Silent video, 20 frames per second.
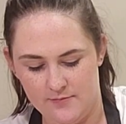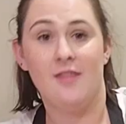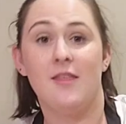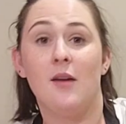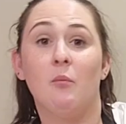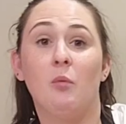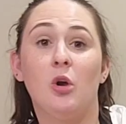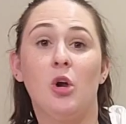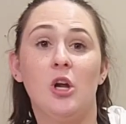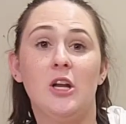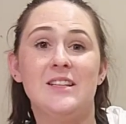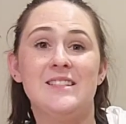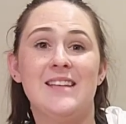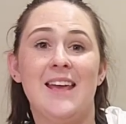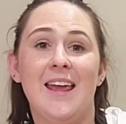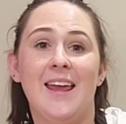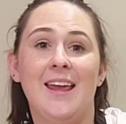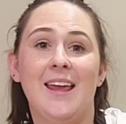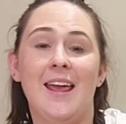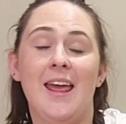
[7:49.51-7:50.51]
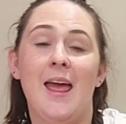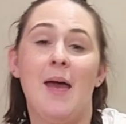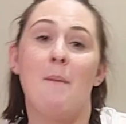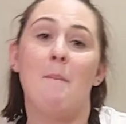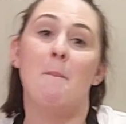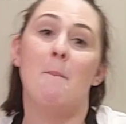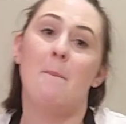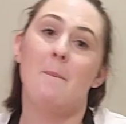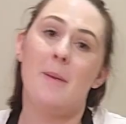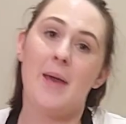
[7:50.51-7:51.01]
Then we're going to take
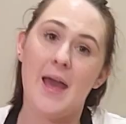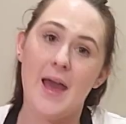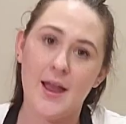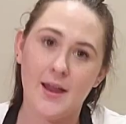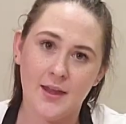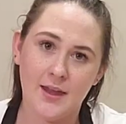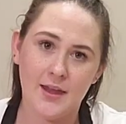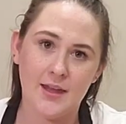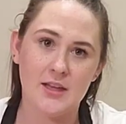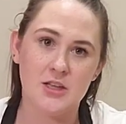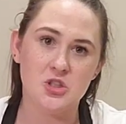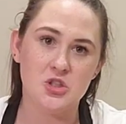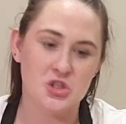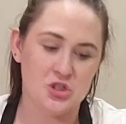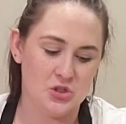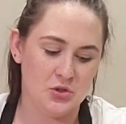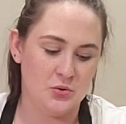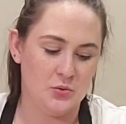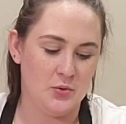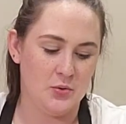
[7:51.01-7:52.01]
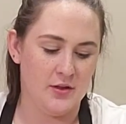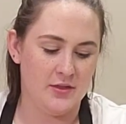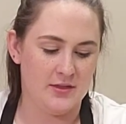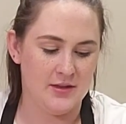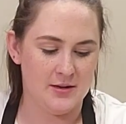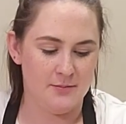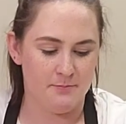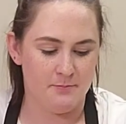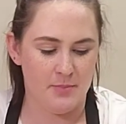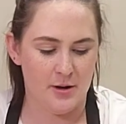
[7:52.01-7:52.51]
it back into
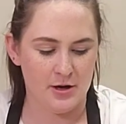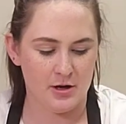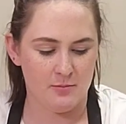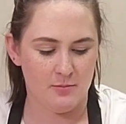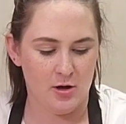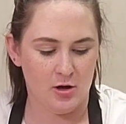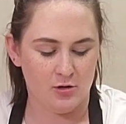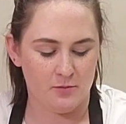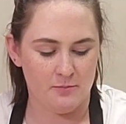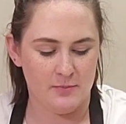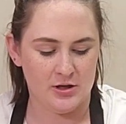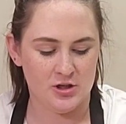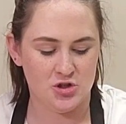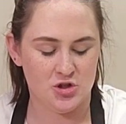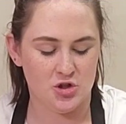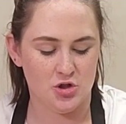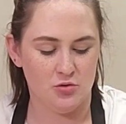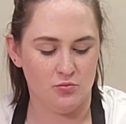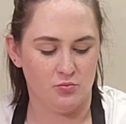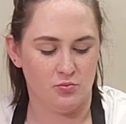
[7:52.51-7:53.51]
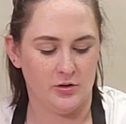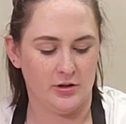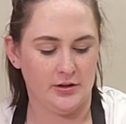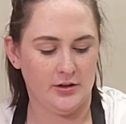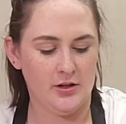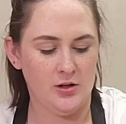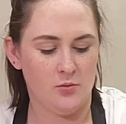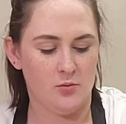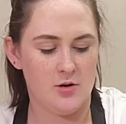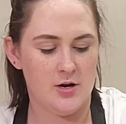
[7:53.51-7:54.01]
the buttermilk mixture
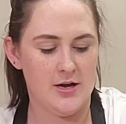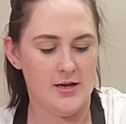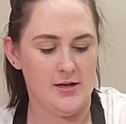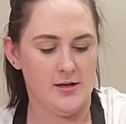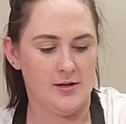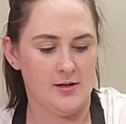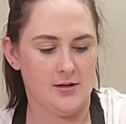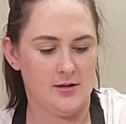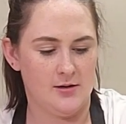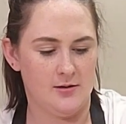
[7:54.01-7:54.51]
really quick